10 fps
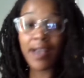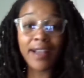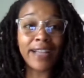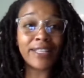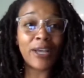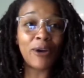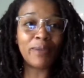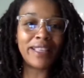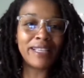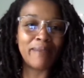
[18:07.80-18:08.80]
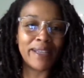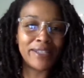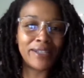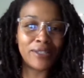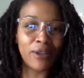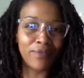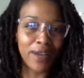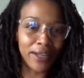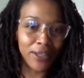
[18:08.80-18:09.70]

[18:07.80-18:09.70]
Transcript: Guys, I hope that these messages are finding